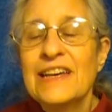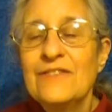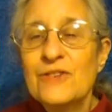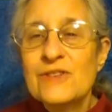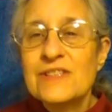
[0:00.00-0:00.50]

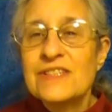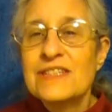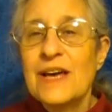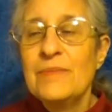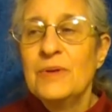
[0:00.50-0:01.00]
In First
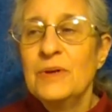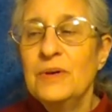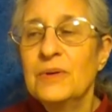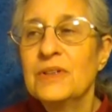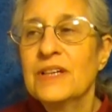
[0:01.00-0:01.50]

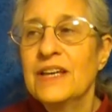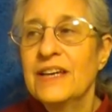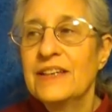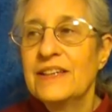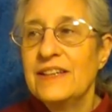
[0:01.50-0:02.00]
Samuel, we're
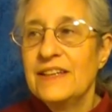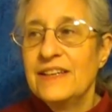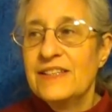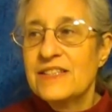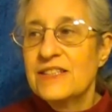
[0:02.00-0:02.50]
looking at the
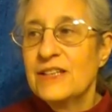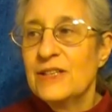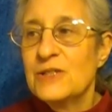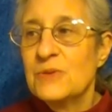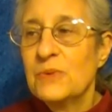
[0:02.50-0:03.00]

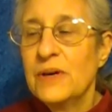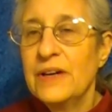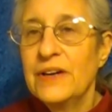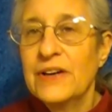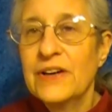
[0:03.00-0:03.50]
incident
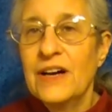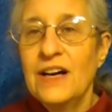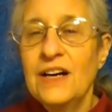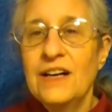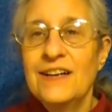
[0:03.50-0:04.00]
where
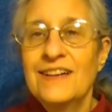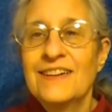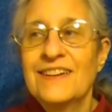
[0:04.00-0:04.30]
uh,